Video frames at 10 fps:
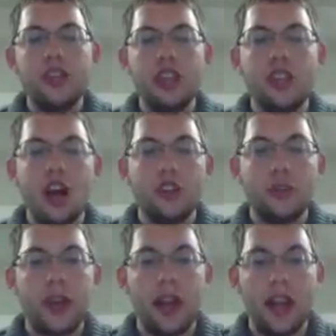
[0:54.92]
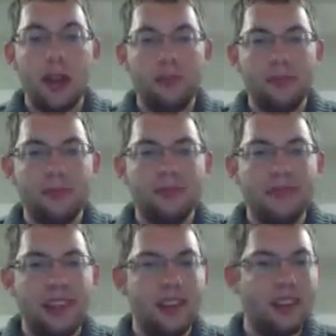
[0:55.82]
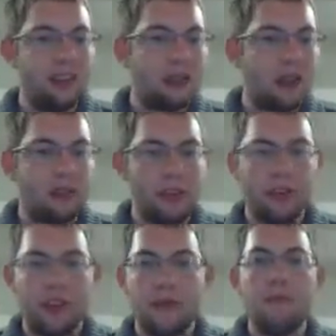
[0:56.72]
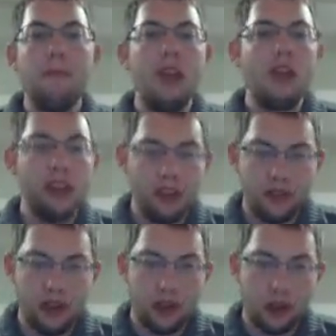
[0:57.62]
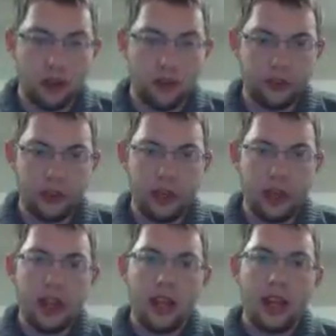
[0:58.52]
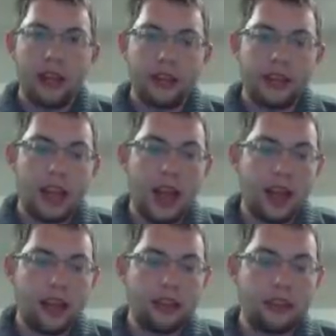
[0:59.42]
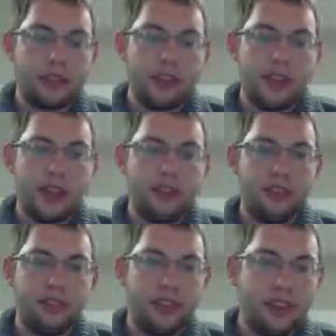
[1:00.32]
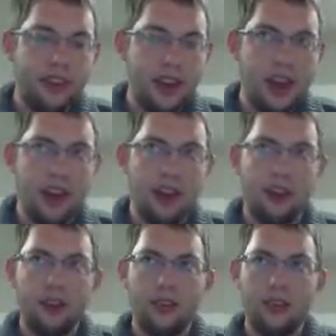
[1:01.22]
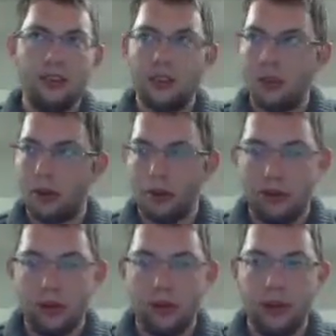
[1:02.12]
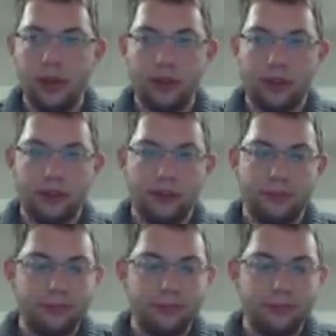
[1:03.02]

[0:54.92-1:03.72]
Geological time is in reference in millions of years, not just the day or a few years.